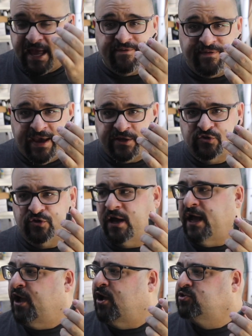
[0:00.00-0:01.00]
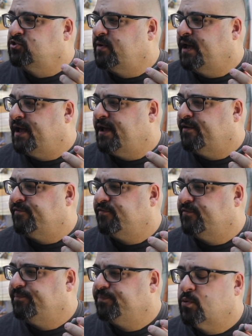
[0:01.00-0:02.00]
have extra. I also have,
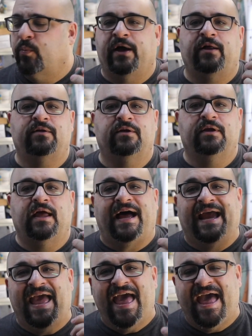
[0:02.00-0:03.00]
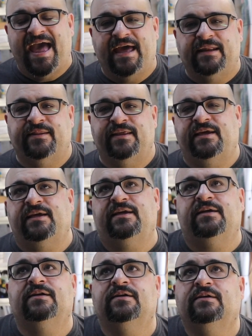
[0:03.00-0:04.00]
well, I had
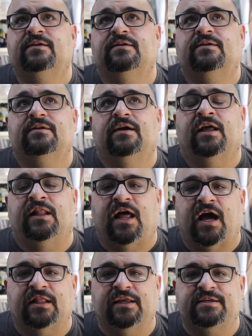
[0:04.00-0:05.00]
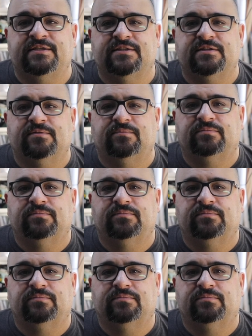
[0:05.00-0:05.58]
the clogless